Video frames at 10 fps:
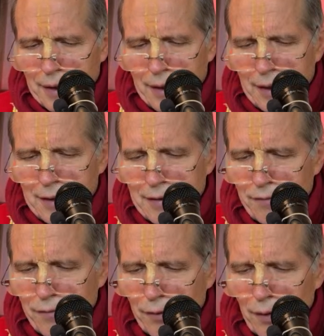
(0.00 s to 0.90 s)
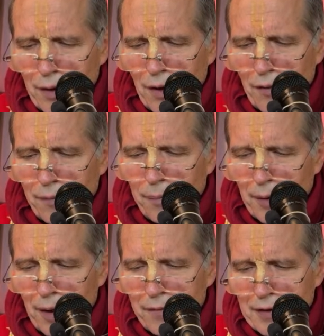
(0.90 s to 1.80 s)
is full of
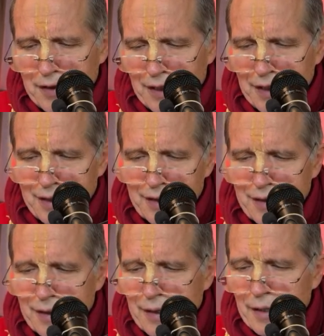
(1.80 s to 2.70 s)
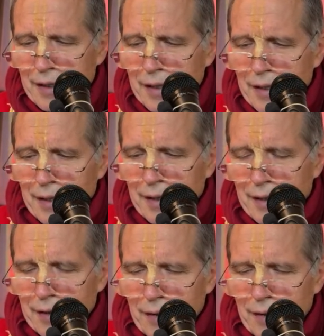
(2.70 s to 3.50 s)
prophecies uh,